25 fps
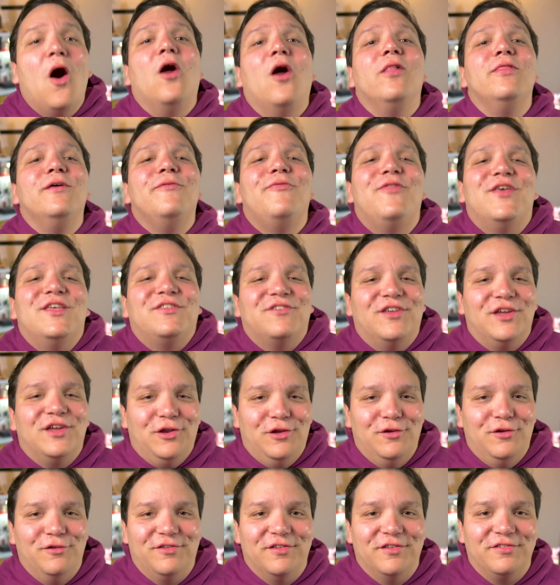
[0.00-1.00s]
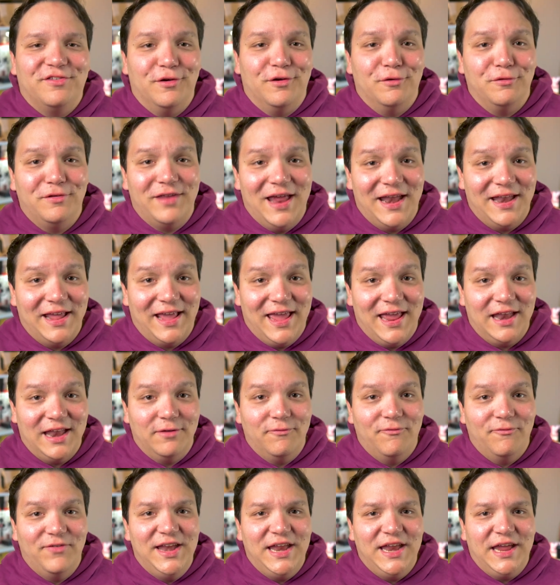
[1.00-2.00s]
All of this could use its own
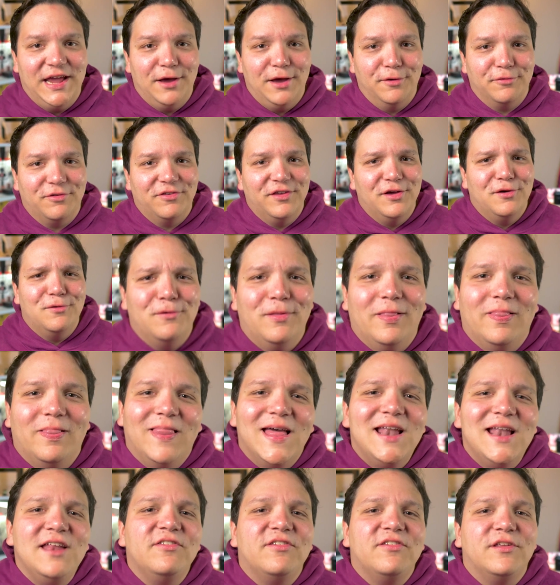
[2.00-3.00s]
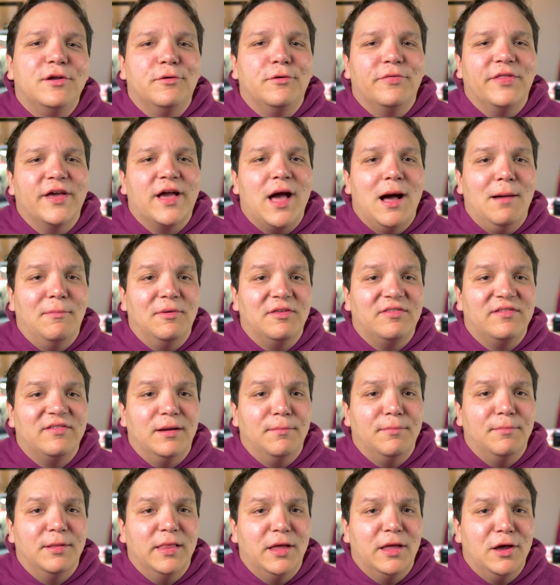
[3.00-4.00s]
dedicated video, so let us know in the comments
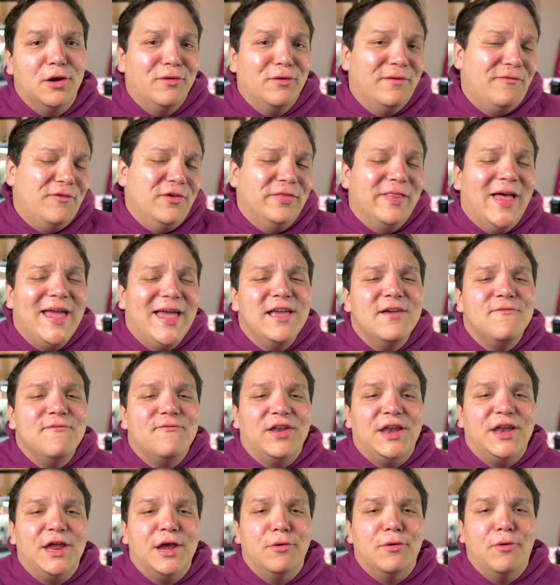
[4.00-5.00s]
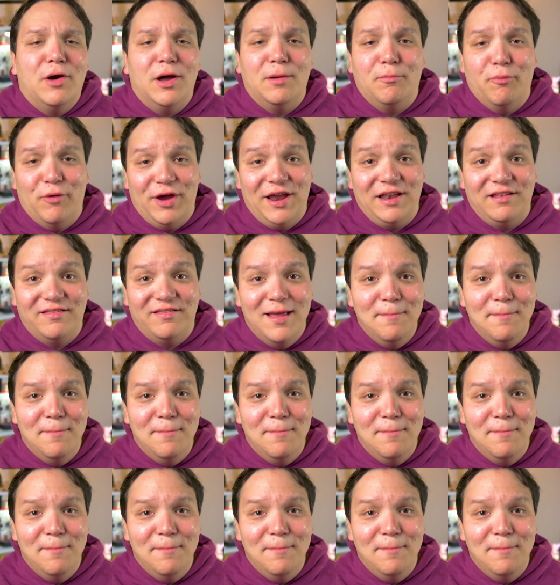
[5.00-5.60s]
down below if you'd like a video on brand